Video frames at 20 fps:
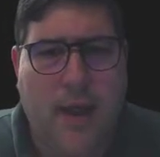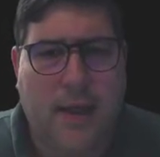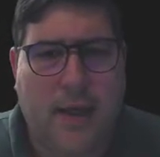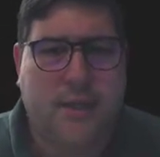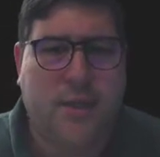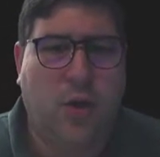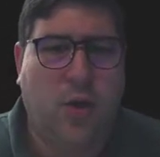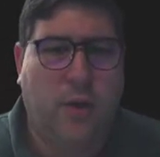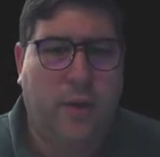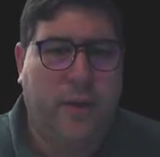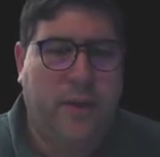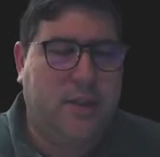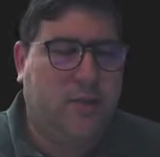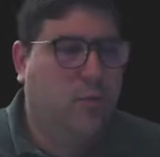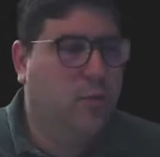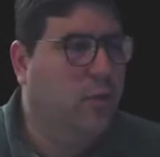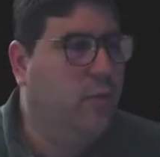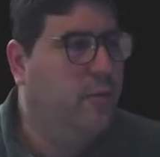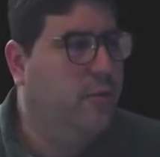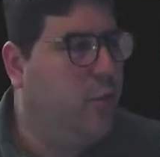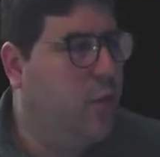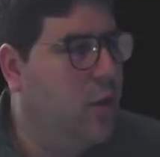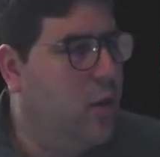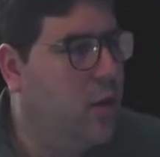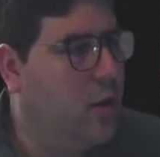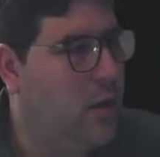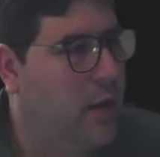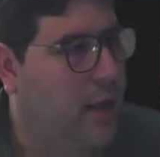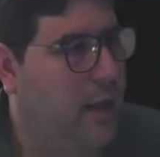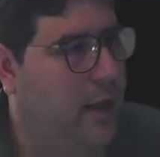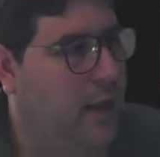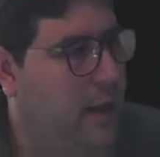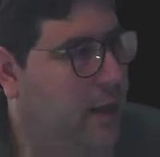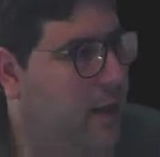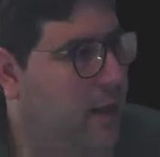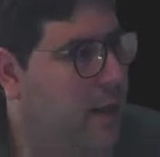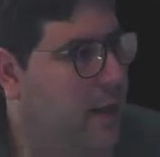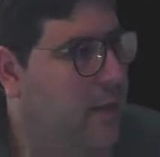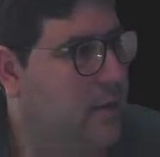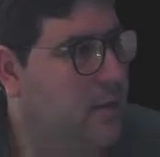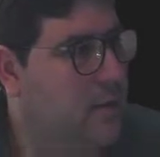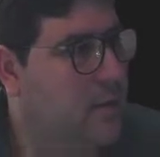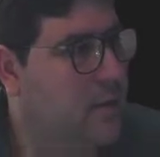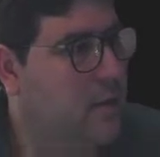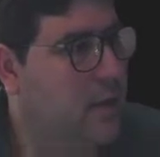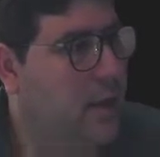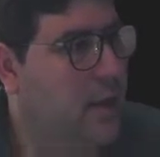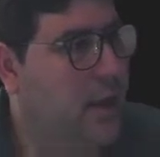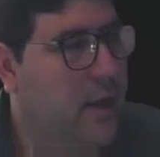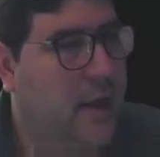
So this rule 4, and again I